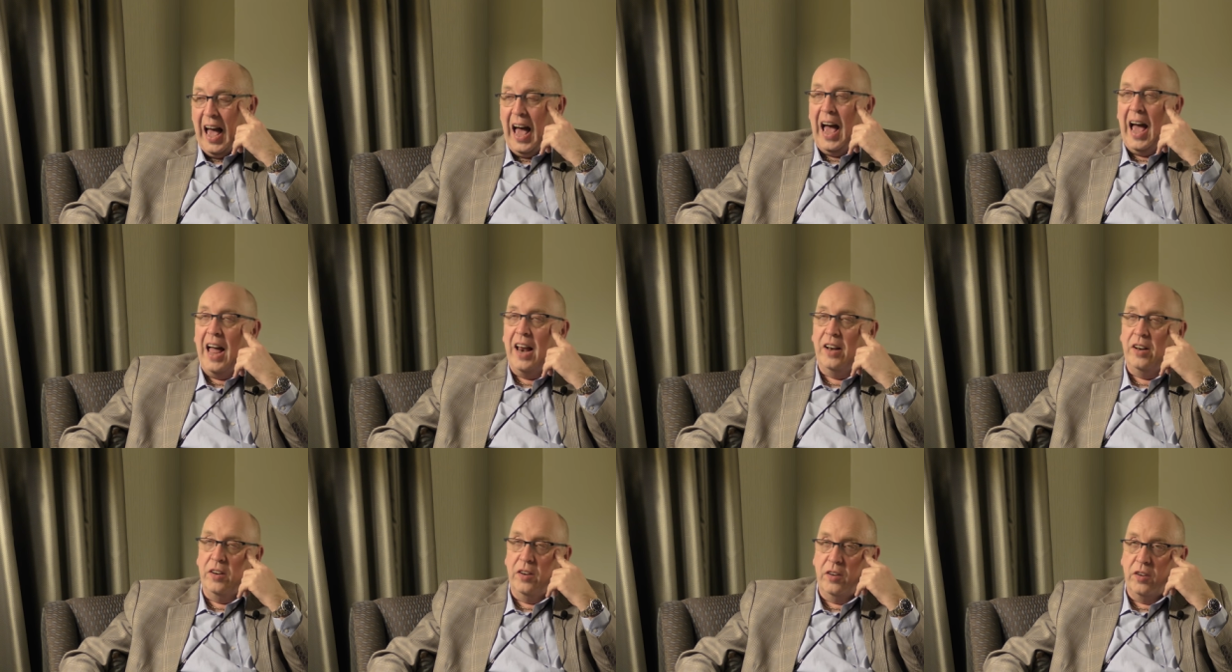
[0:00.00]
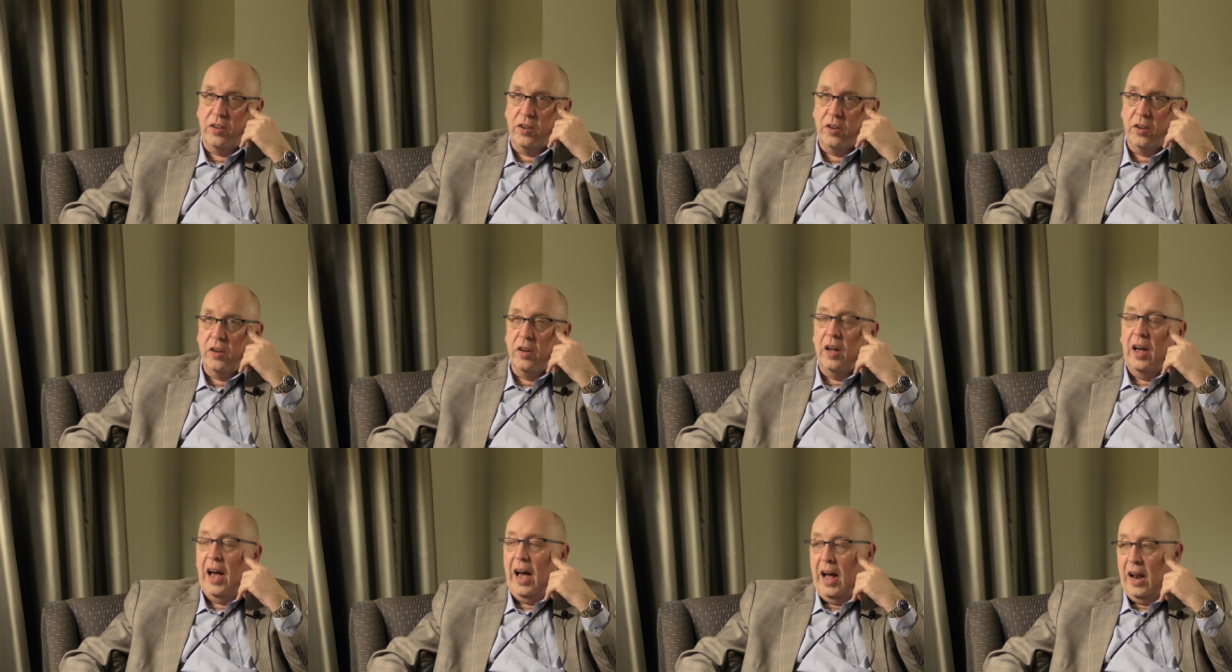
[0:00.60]
and
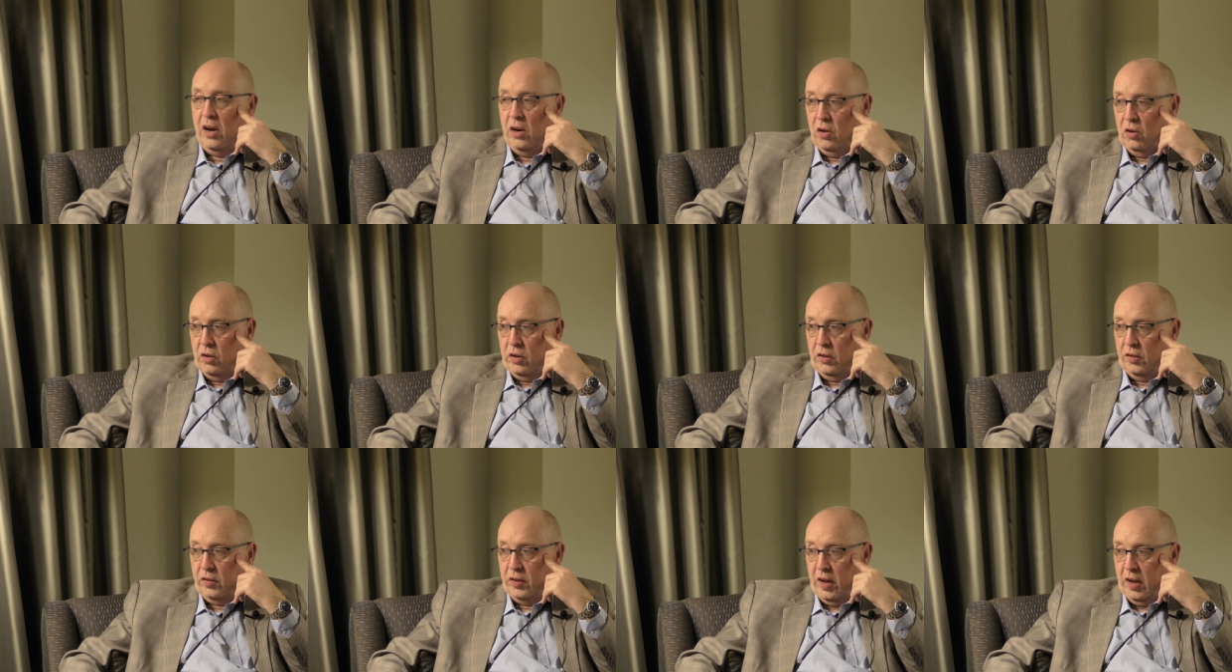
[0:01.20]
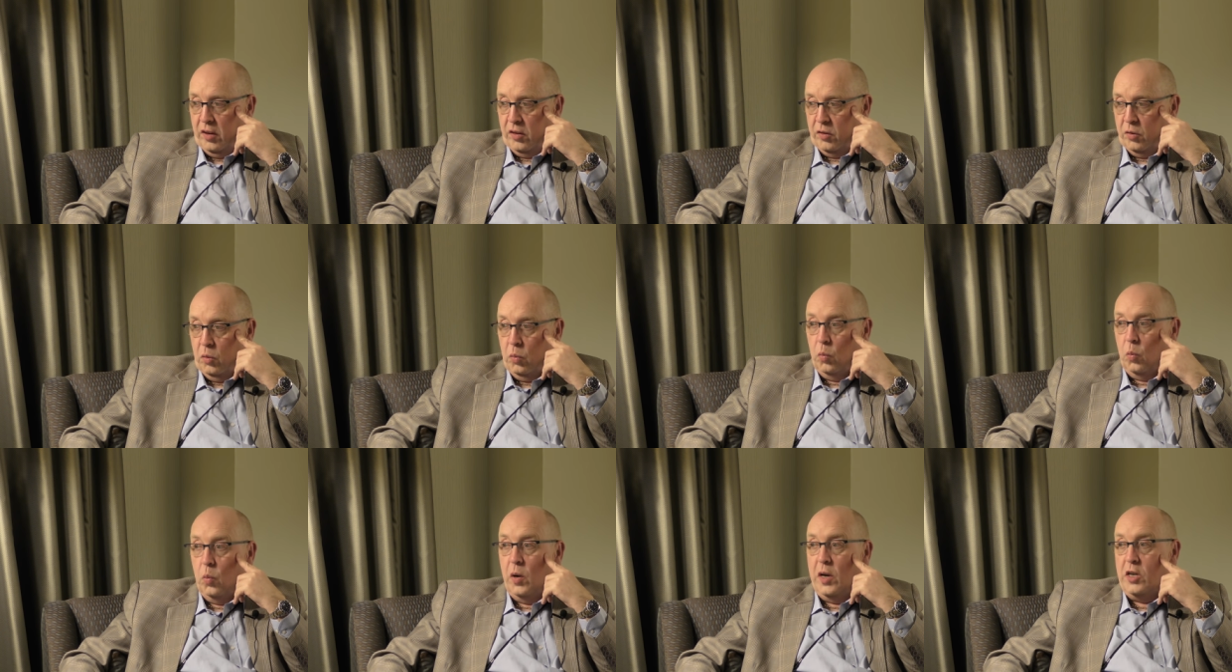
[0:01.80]
analog cassettes,
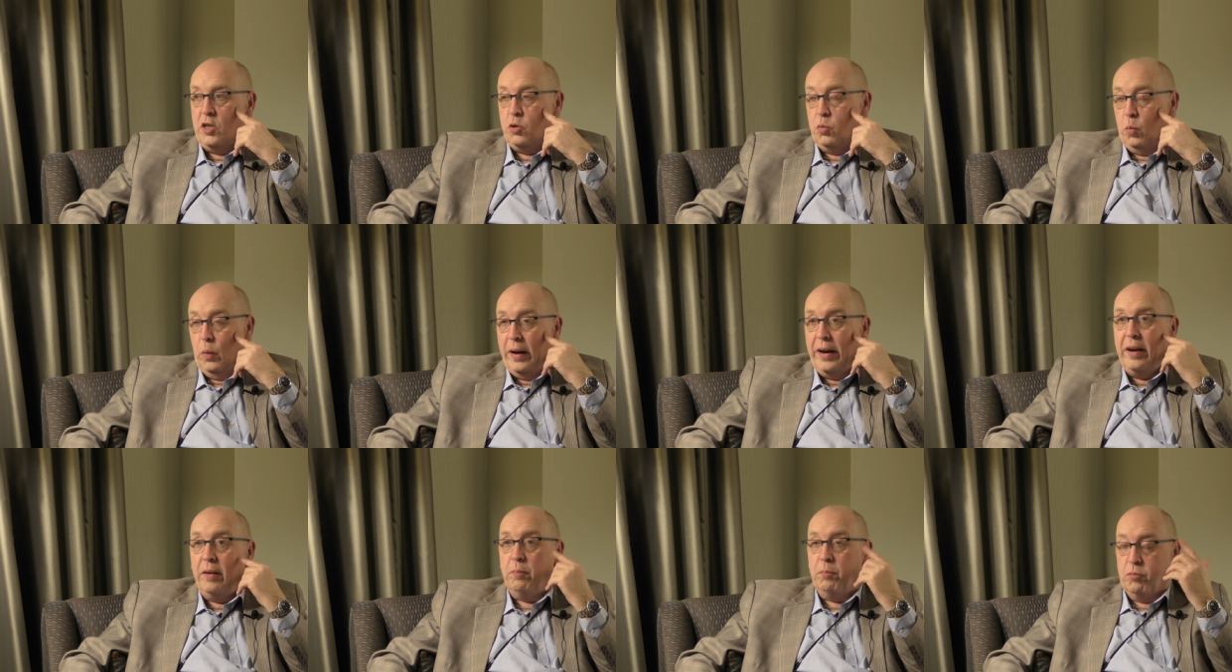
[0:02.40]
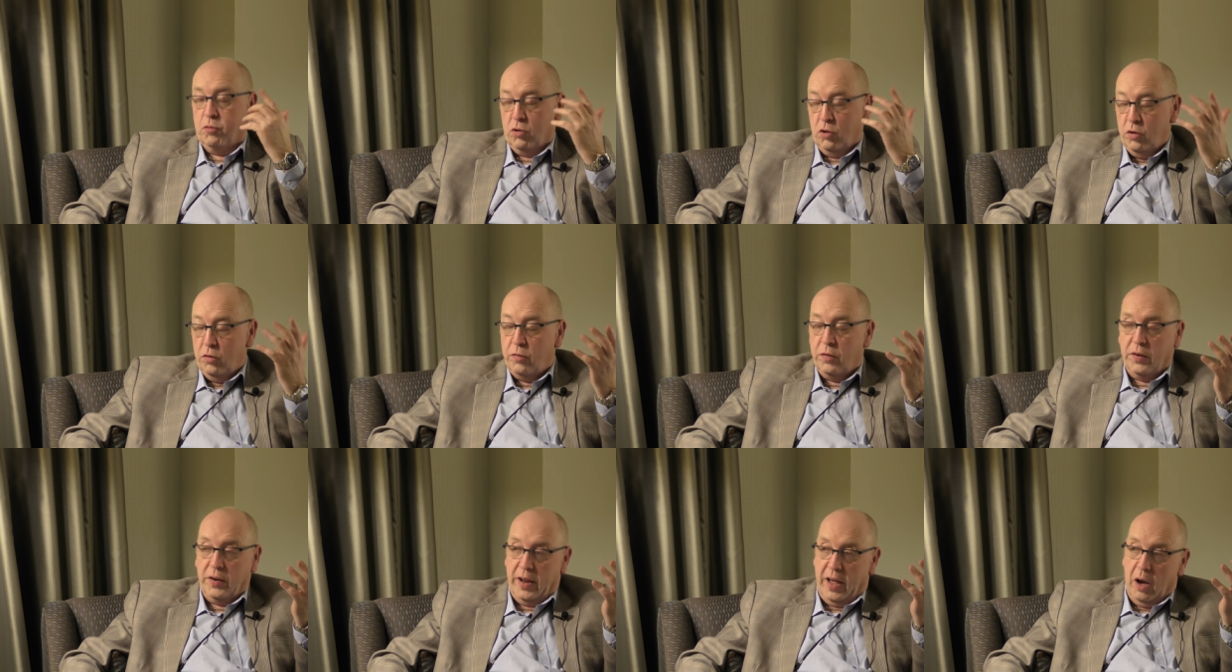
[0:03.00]
which we've
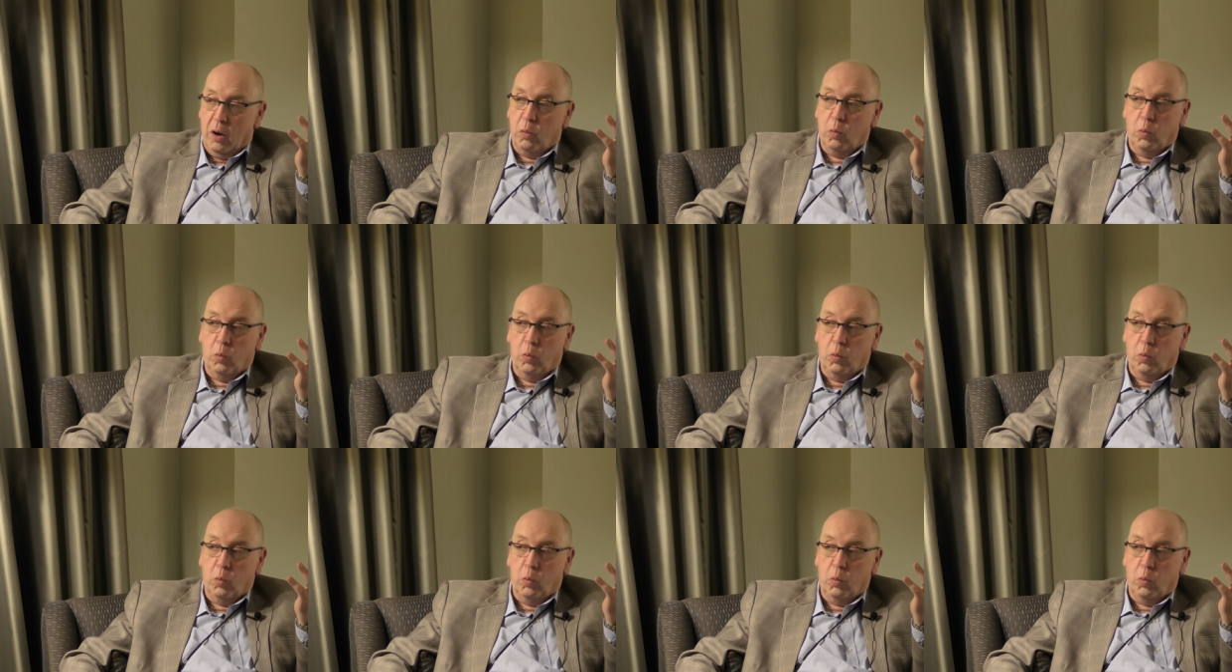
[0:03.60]
proven now